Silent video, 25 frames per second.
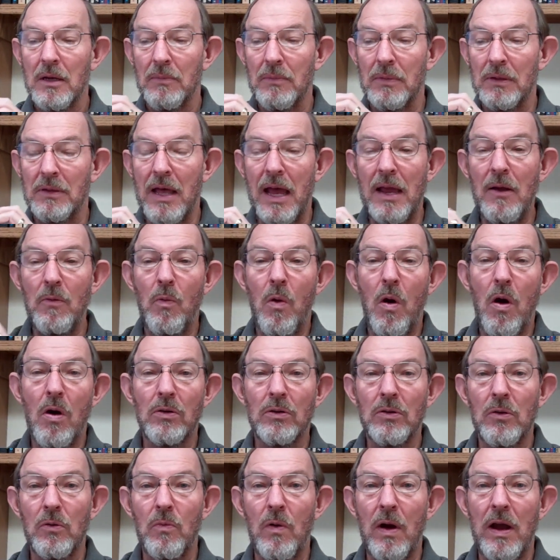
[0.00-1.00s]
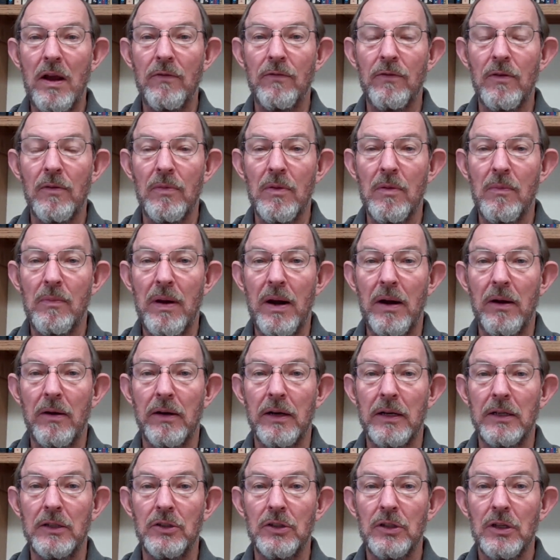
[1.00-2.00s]
But they walked away from the
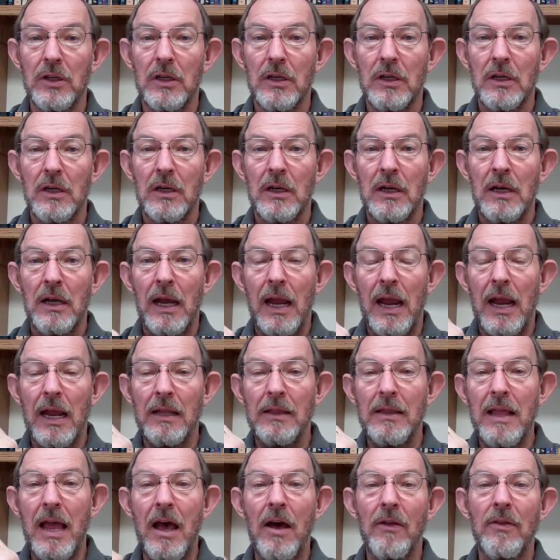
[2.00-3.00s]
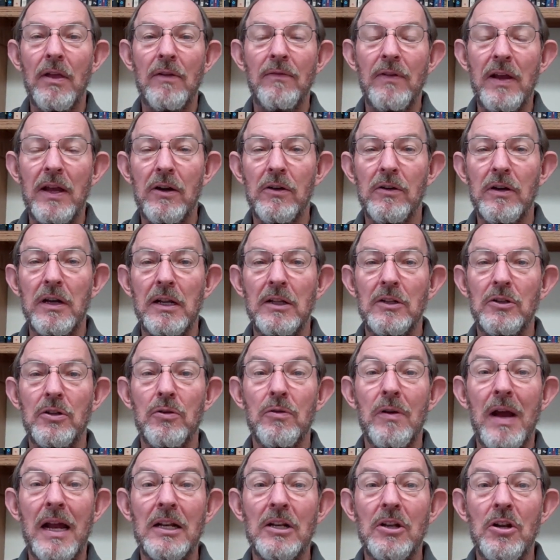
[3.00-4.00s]
marriage and now they've entered
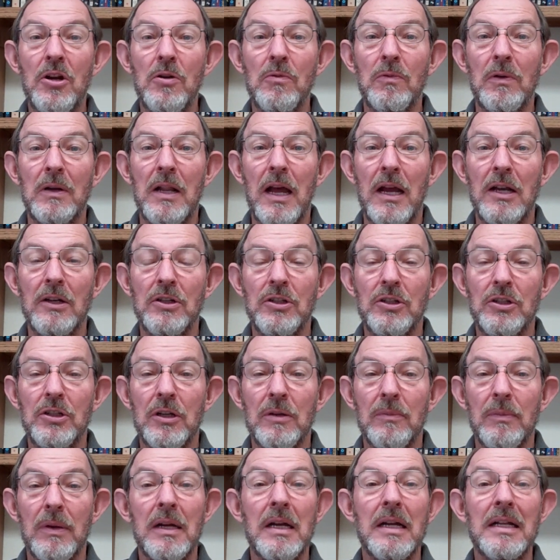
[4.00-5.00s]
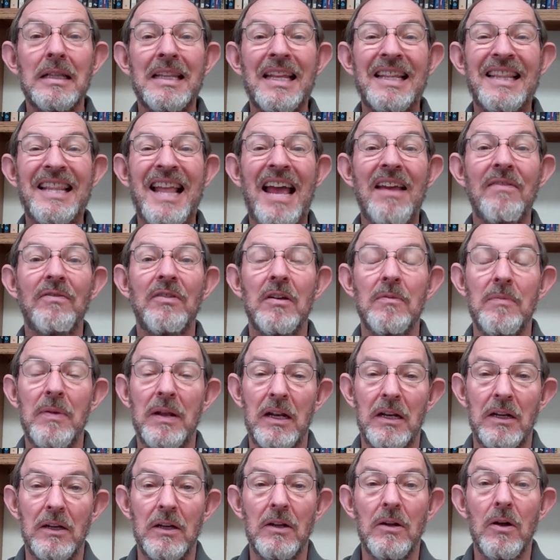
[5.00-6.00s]
into a new relationship, then they've
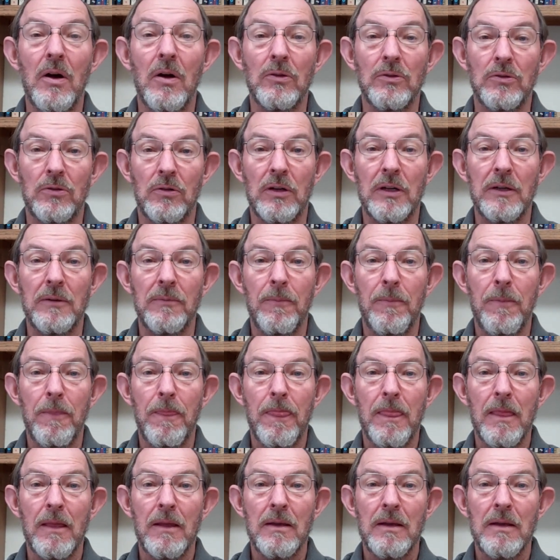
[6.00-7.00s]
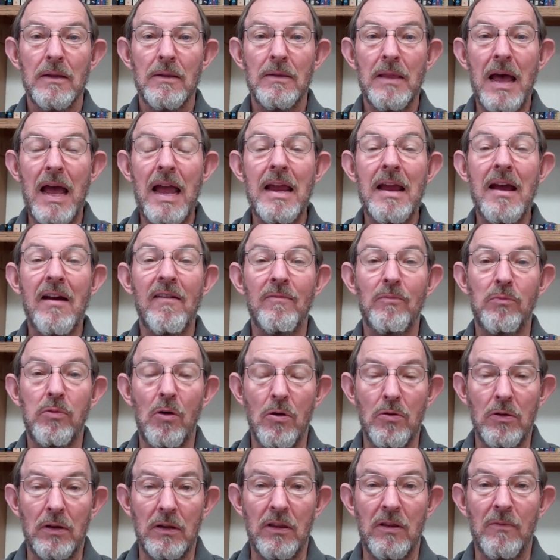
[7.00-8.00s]
committed adultery. They have
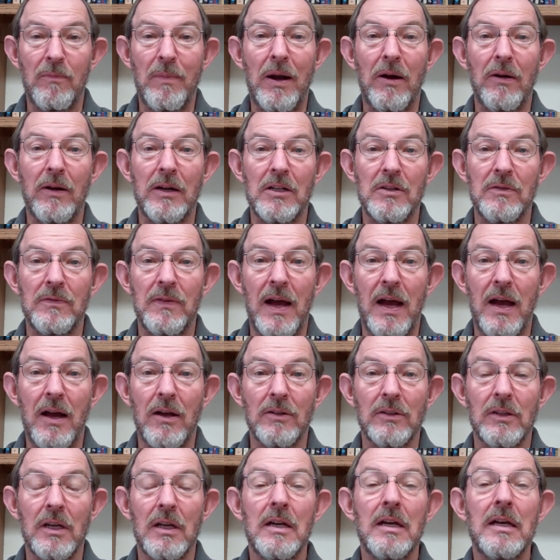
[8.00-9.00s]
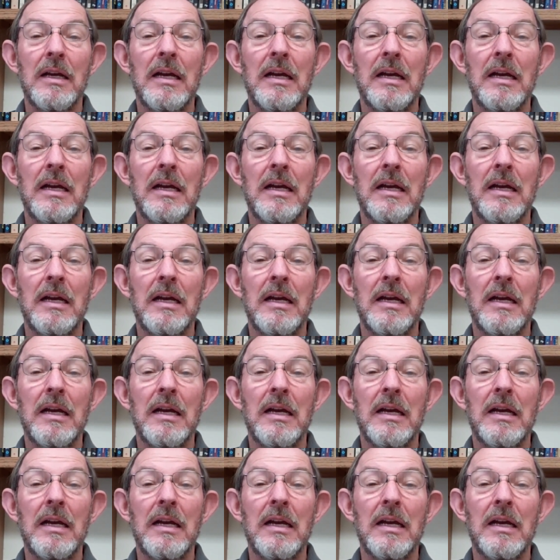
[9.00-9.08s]
broken the marriage vows.